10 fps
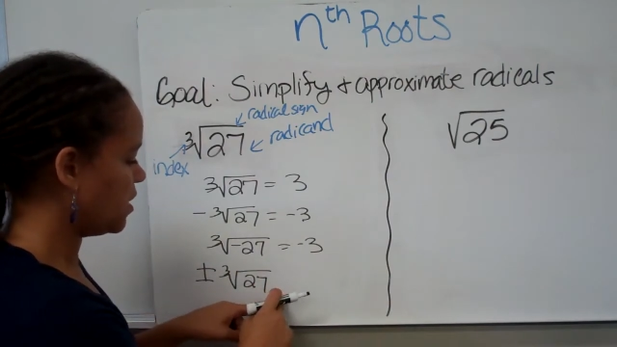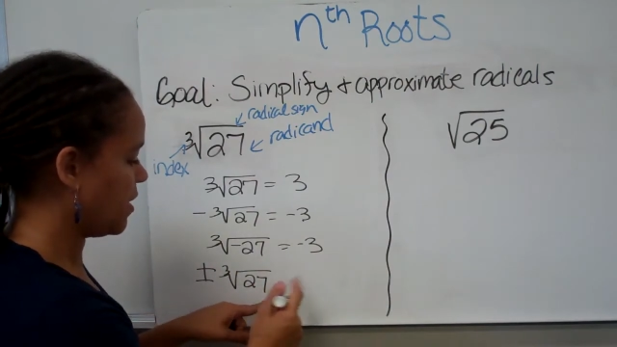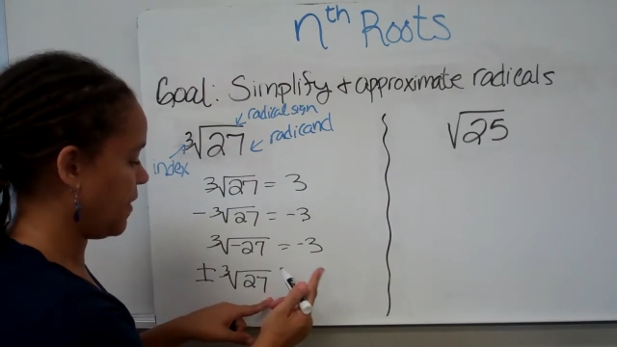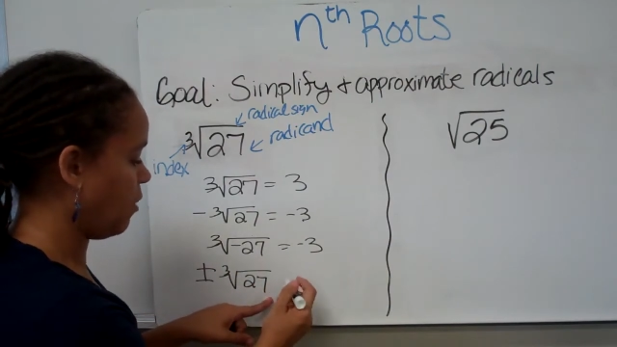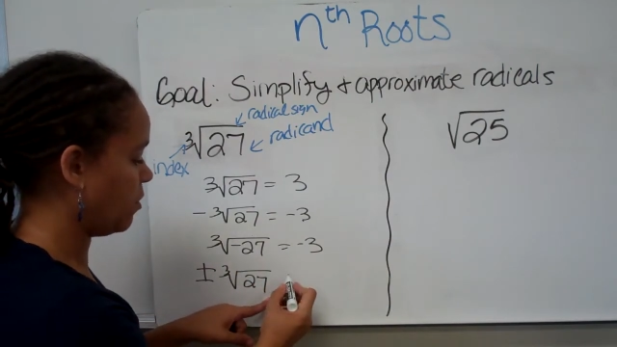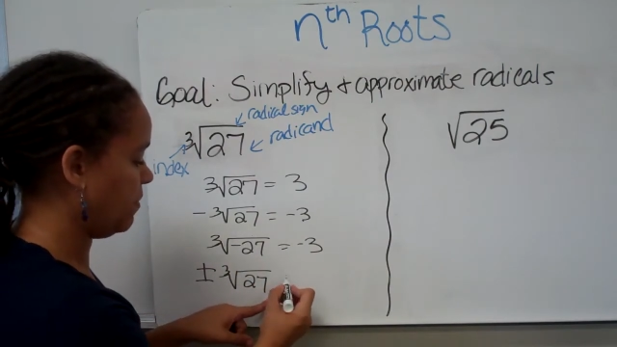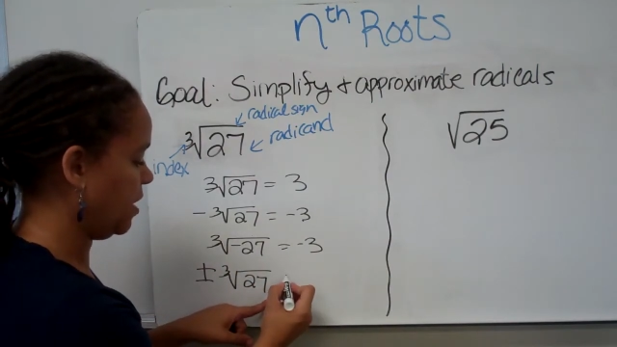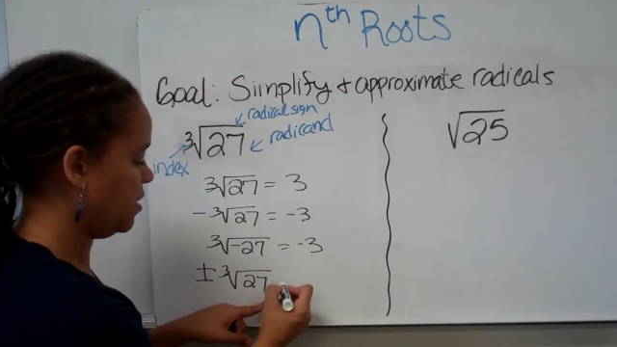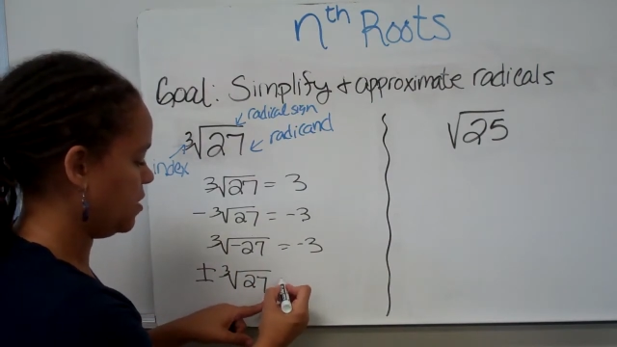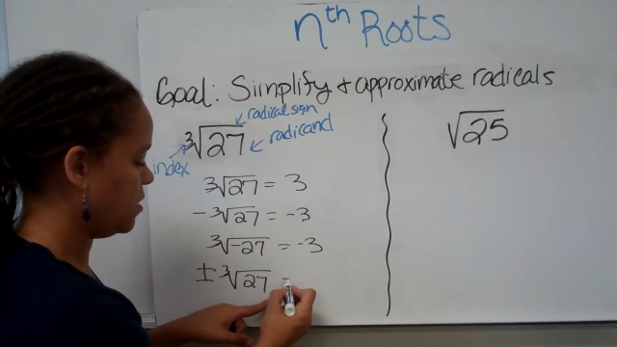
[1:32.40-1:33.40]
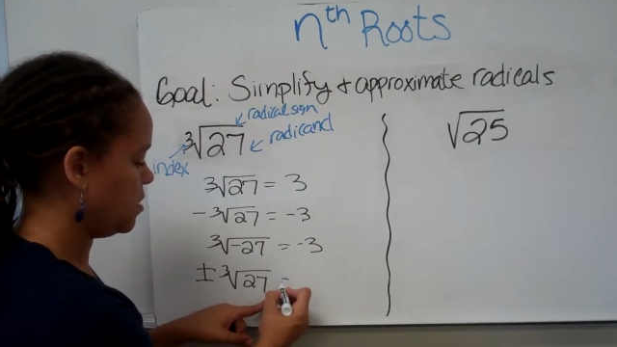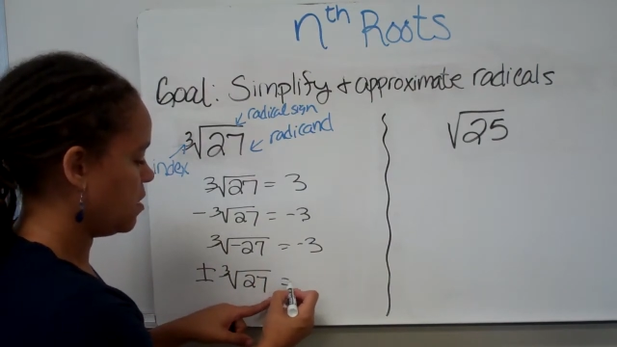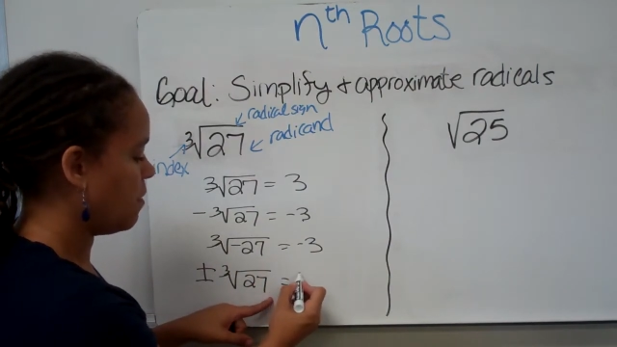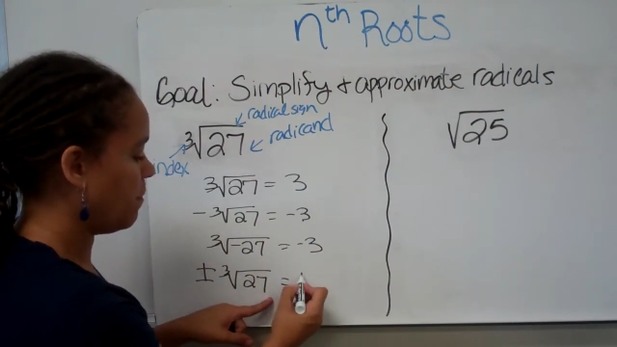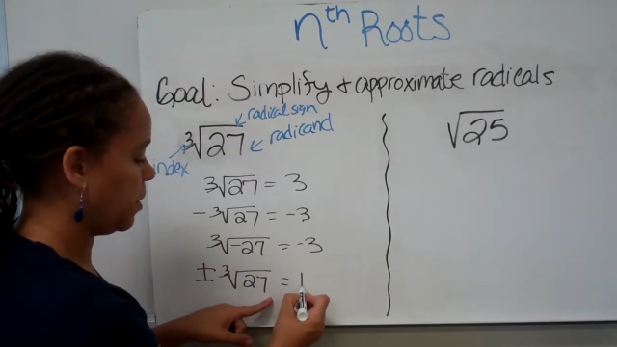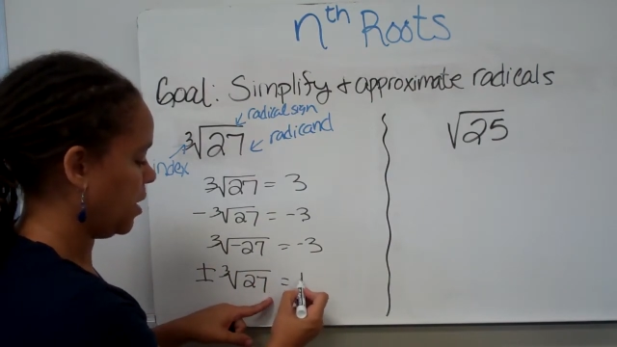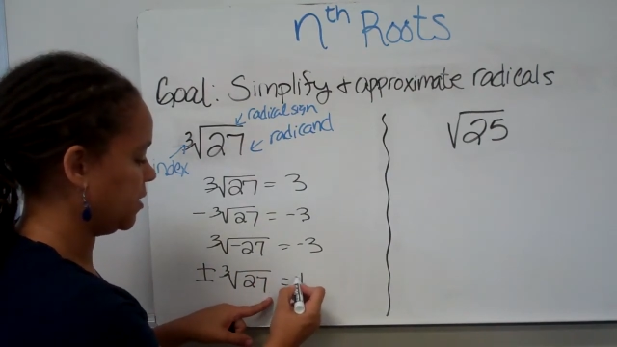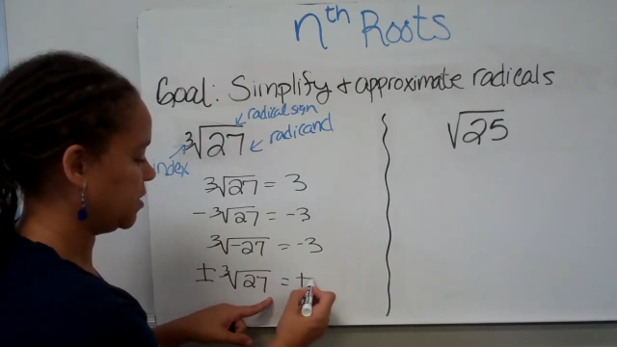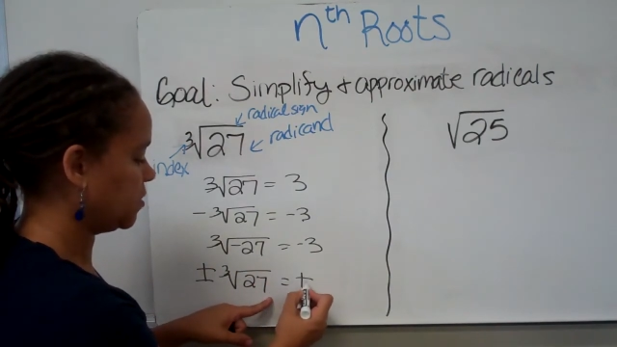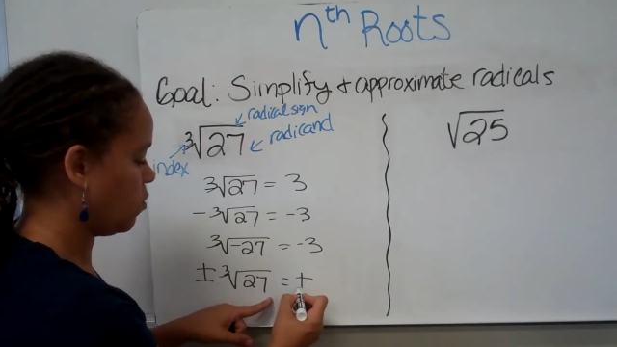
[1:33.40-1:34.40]
And that would be
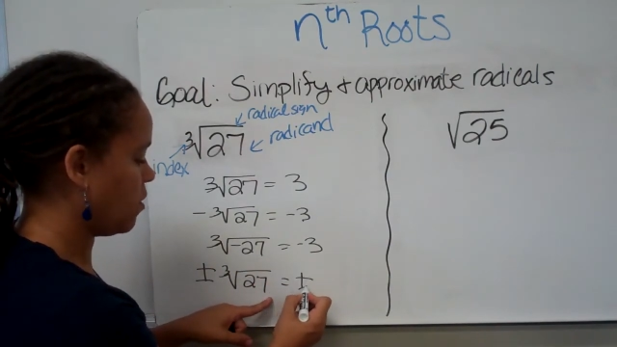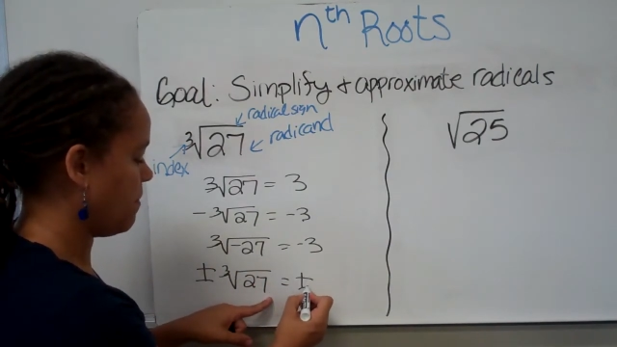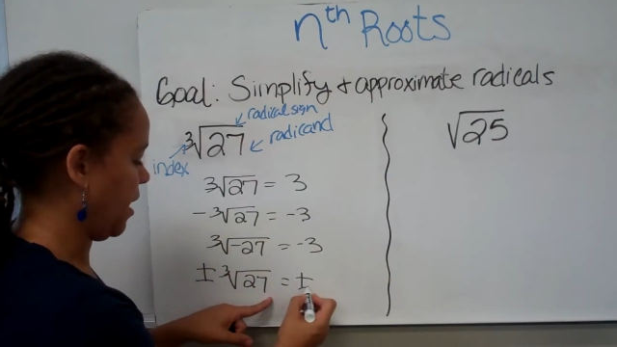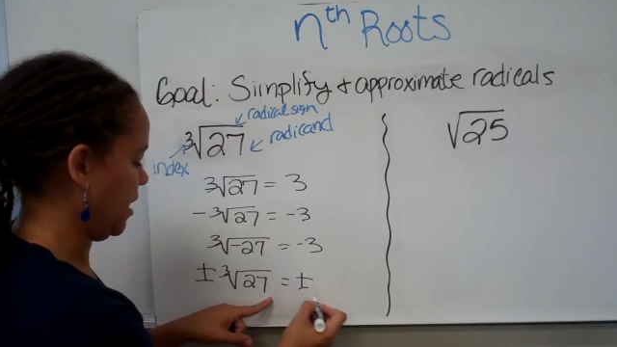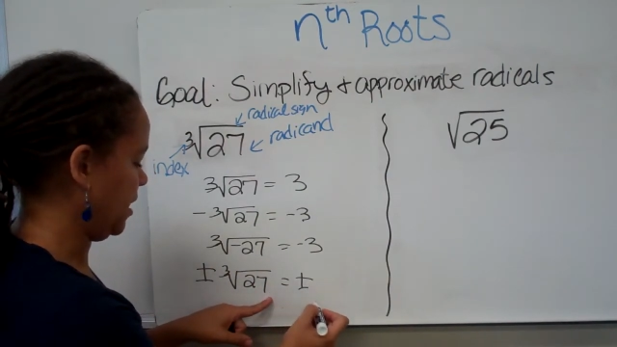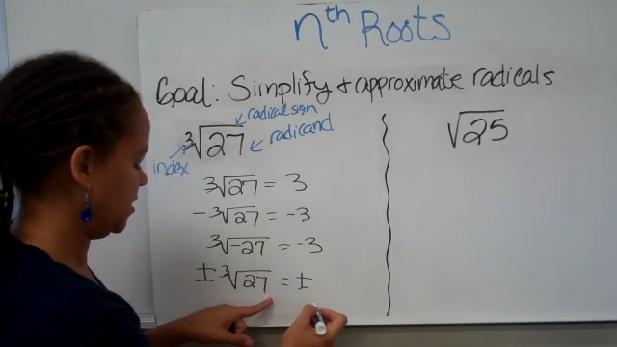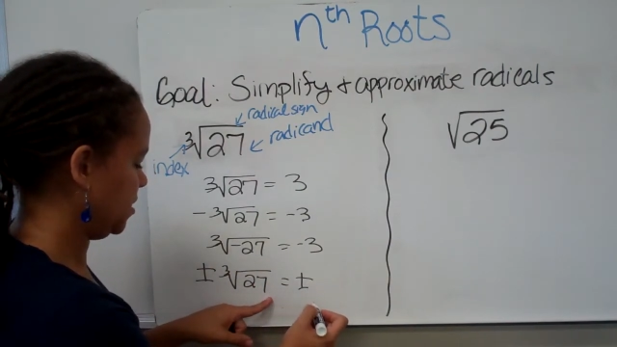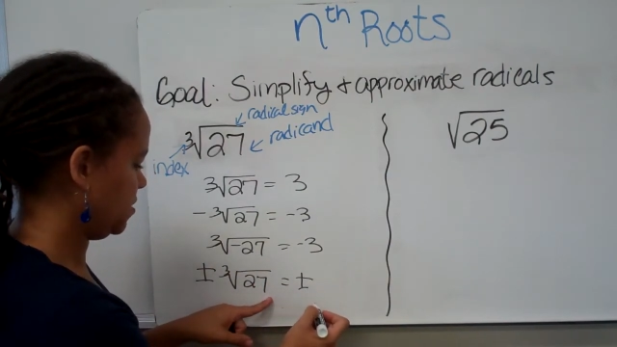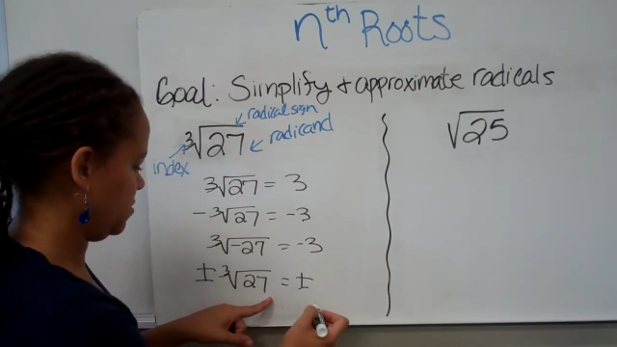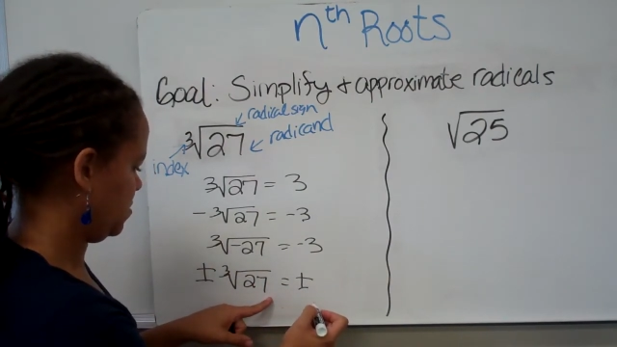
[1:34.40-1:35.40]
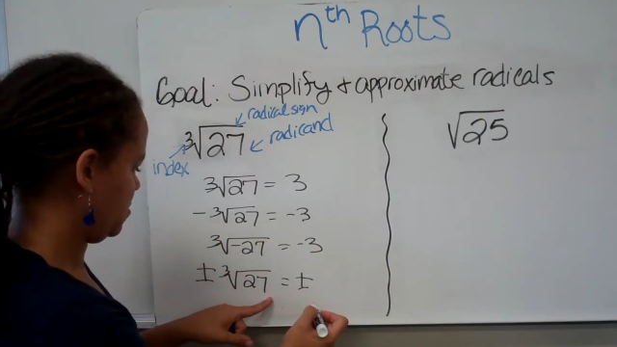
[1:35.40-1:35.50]
plus or minus